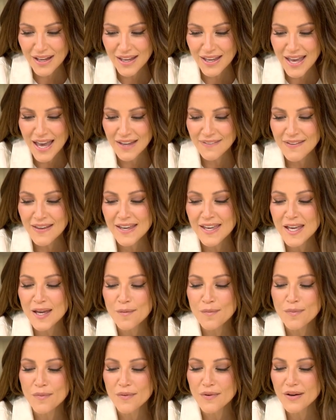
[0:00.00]
Can they
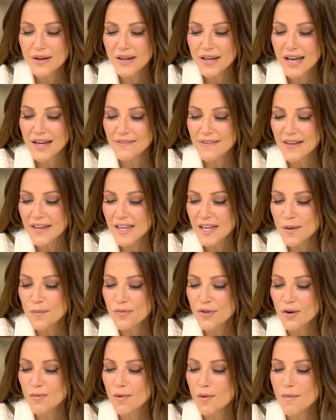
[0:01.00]
keep? Can they keep
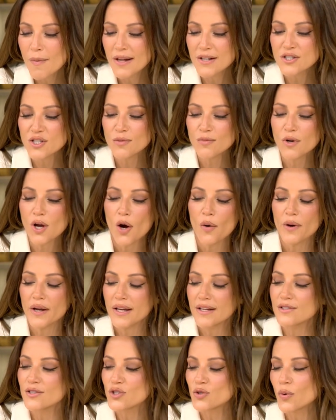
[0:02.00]
their momentum going
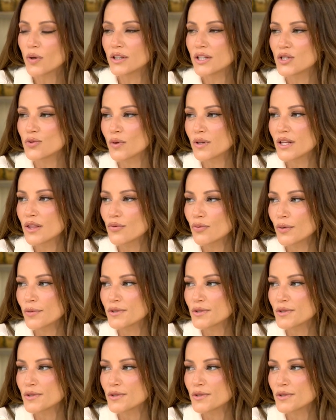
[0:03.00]
into 2023?